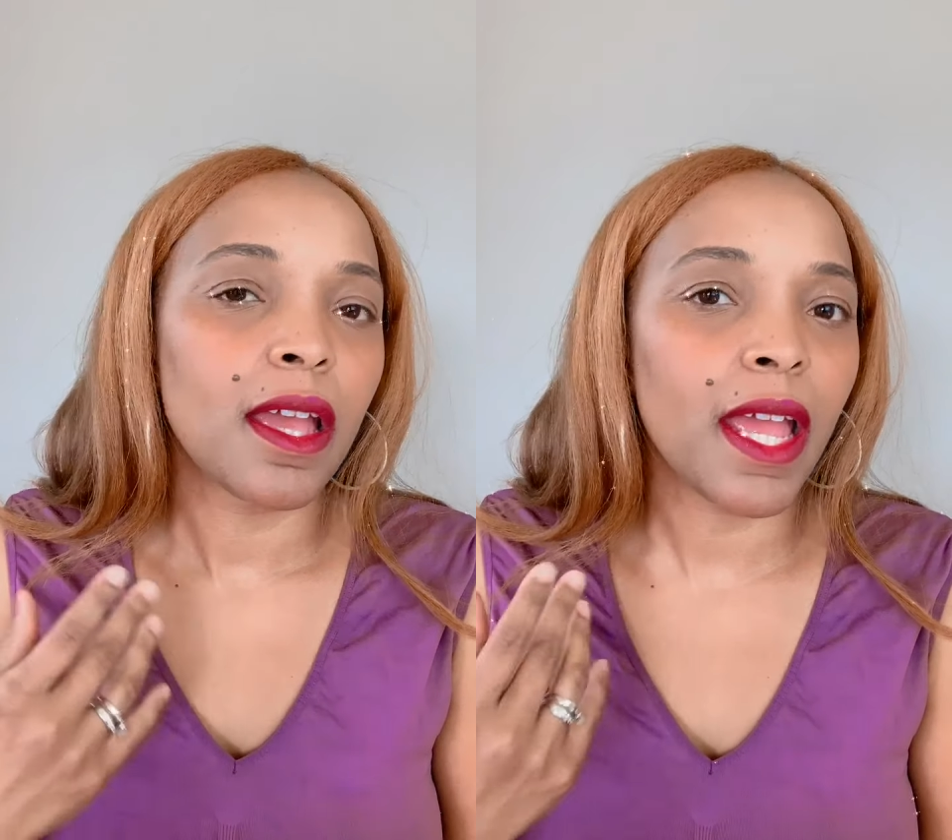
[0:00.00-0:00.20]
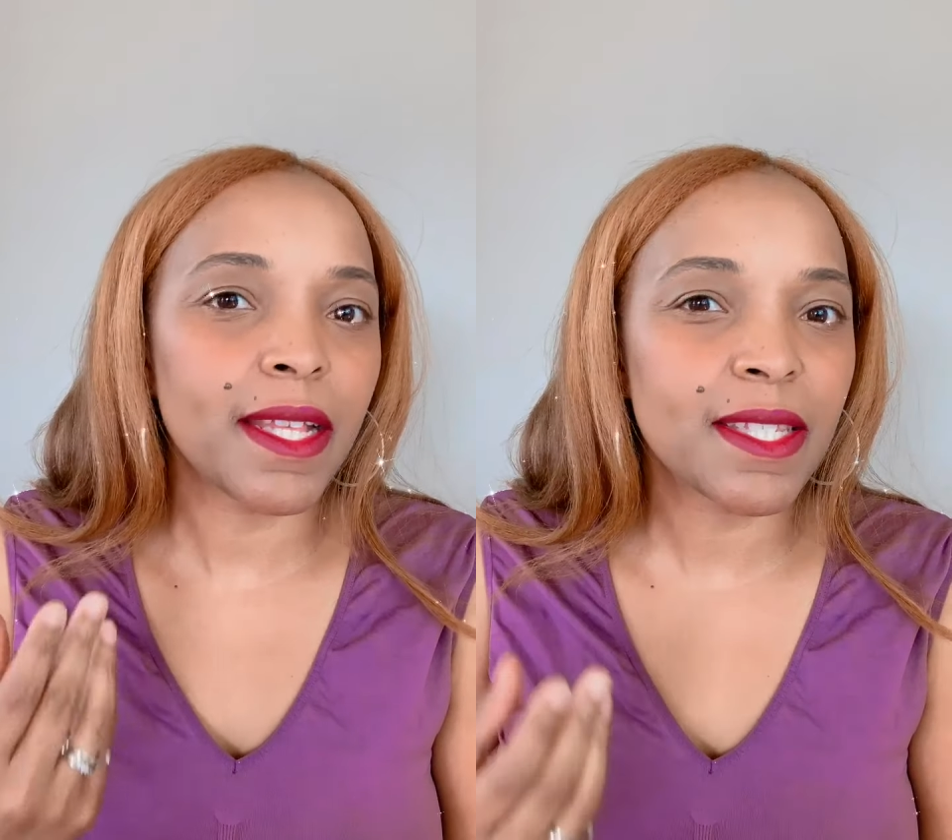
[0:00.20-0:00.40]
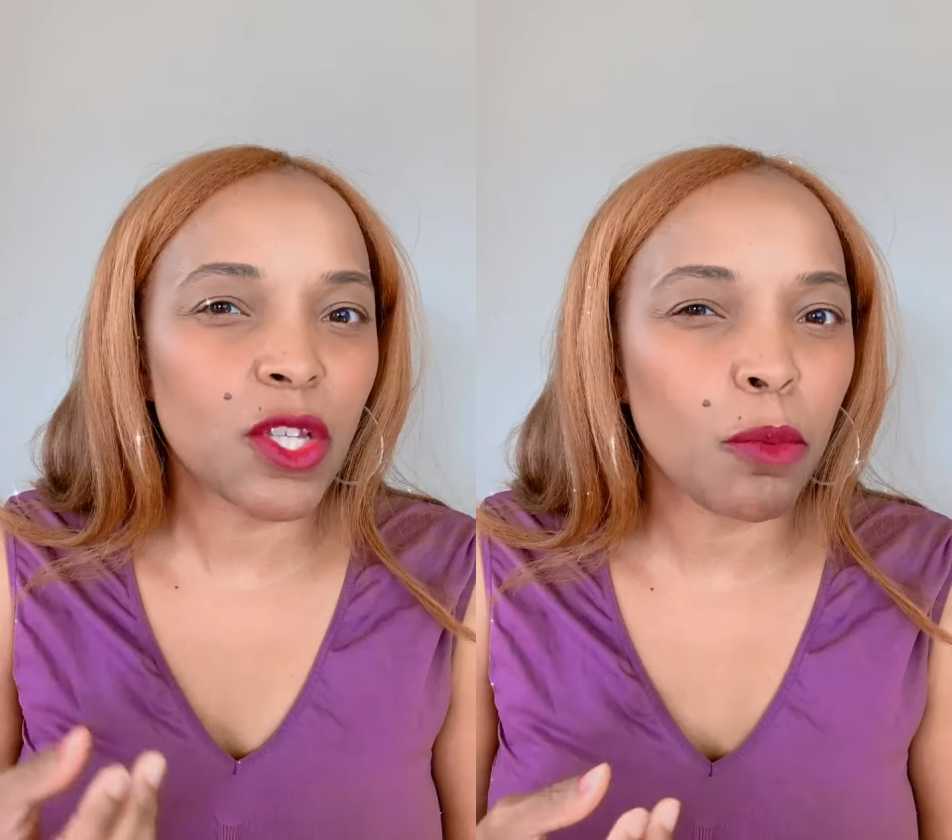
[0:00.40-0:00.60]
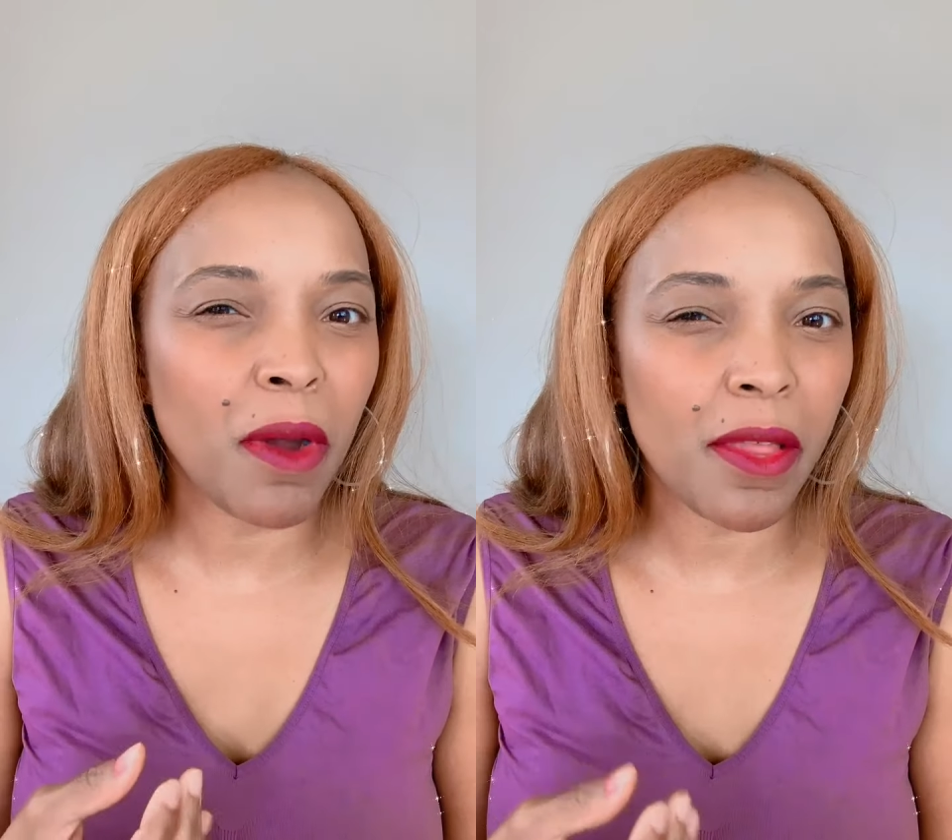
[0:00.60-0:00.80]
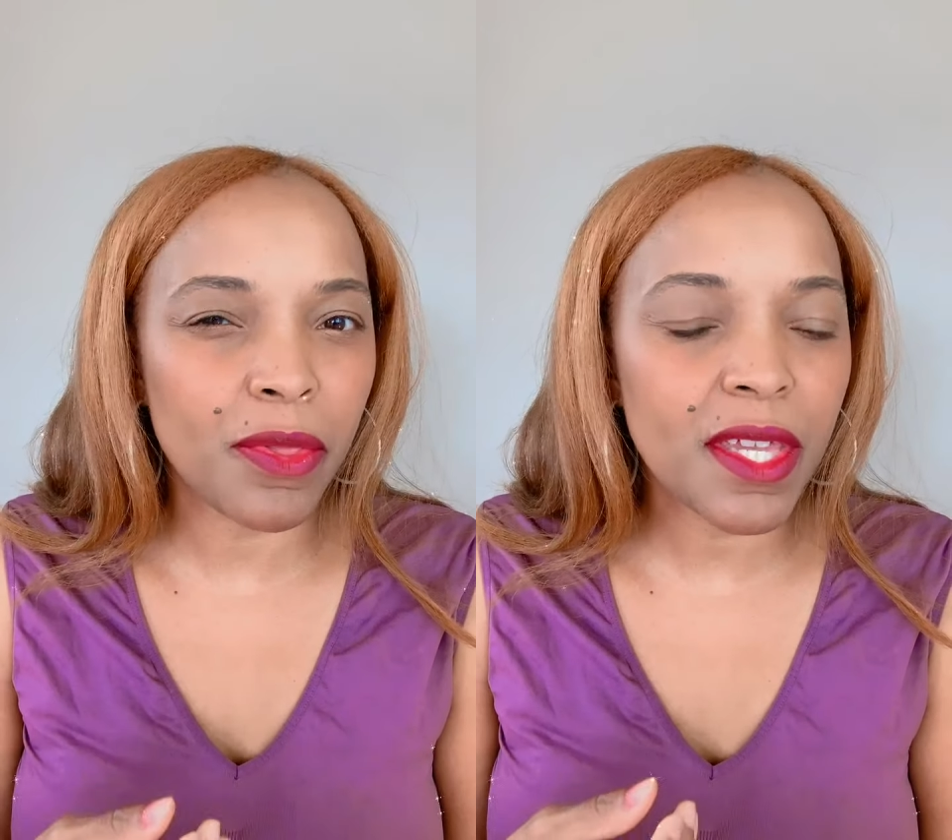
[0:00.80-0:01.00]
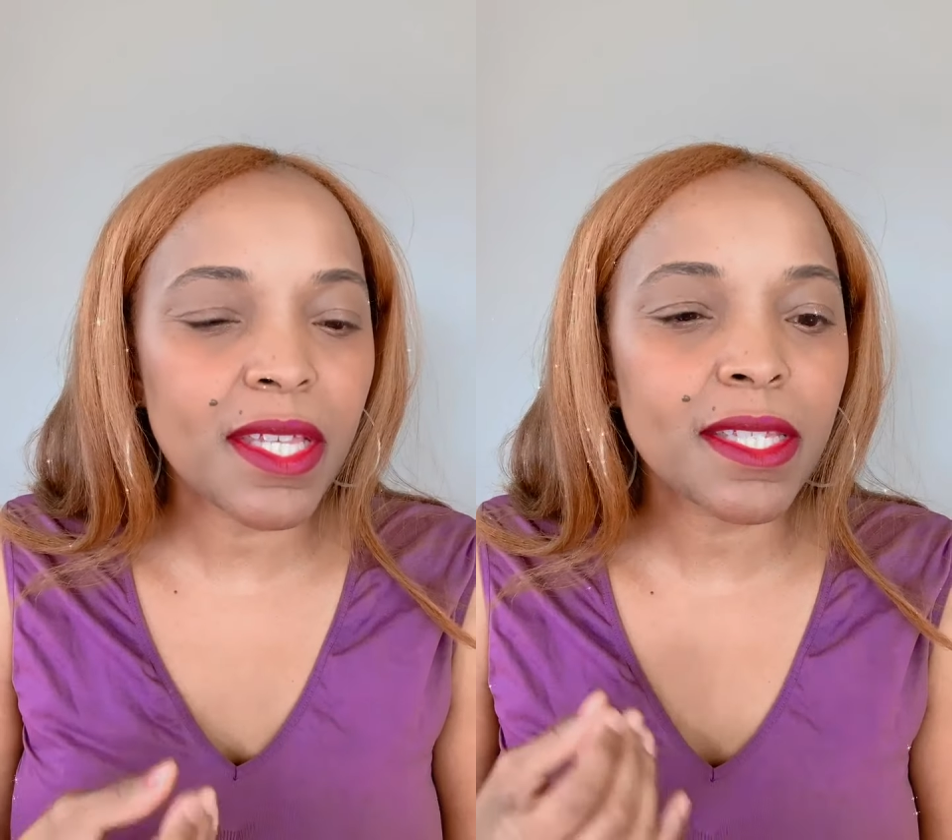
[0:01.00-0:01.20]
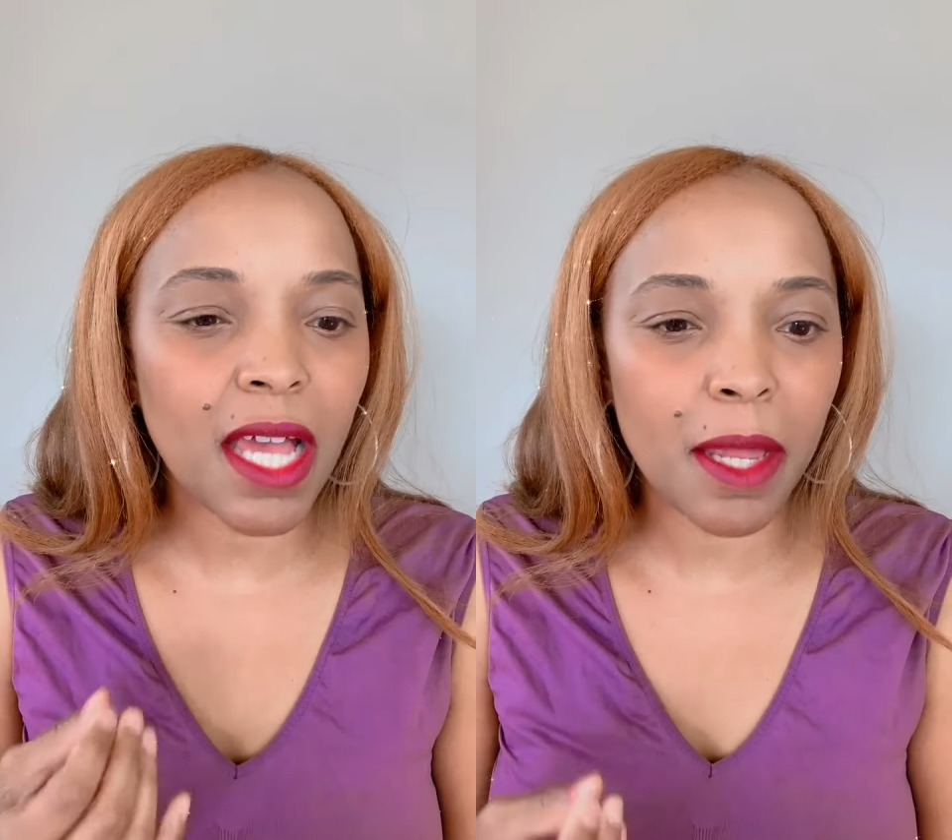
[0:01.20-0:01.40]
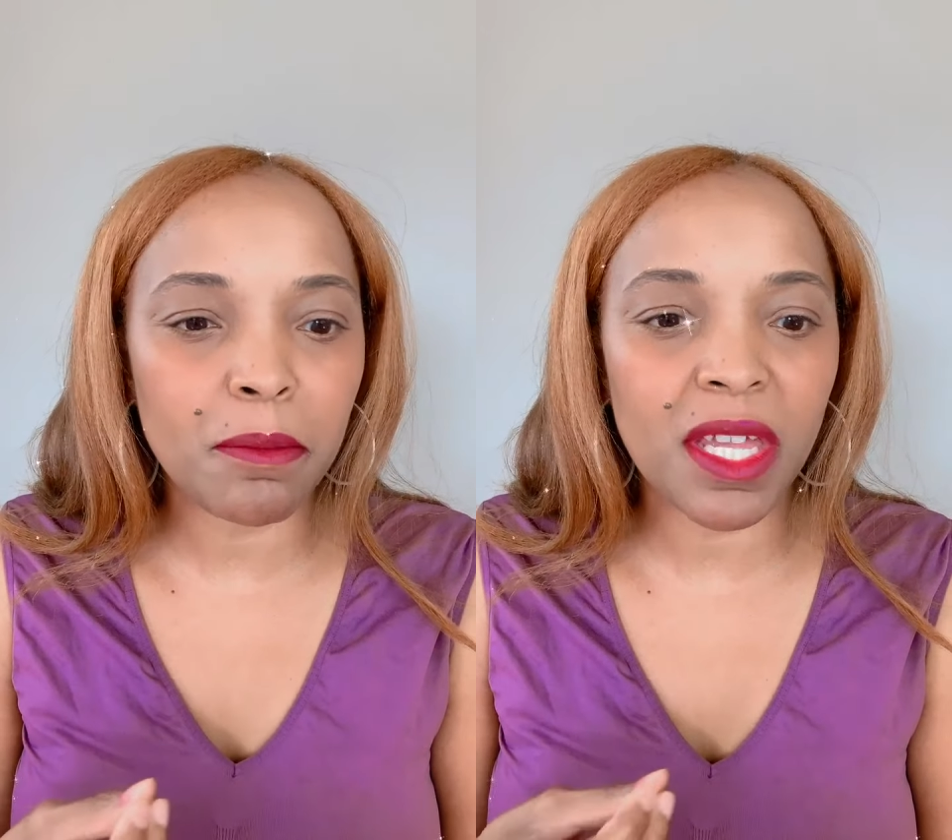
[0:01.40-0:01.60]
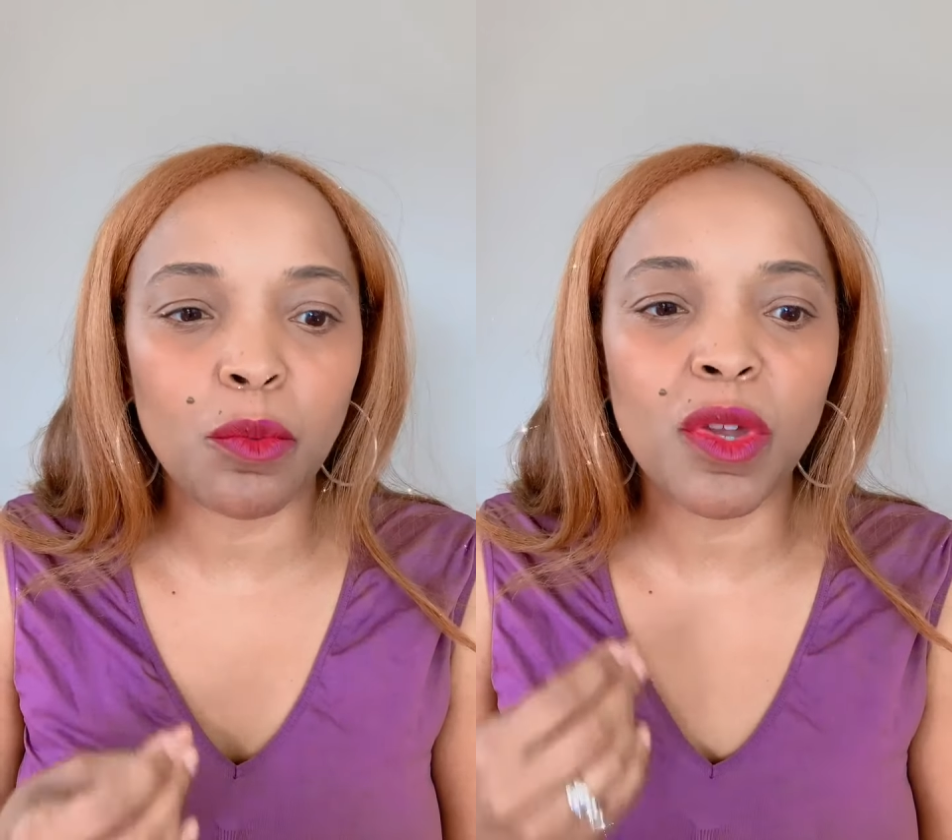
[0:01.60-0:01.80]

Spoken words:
And so by this I mean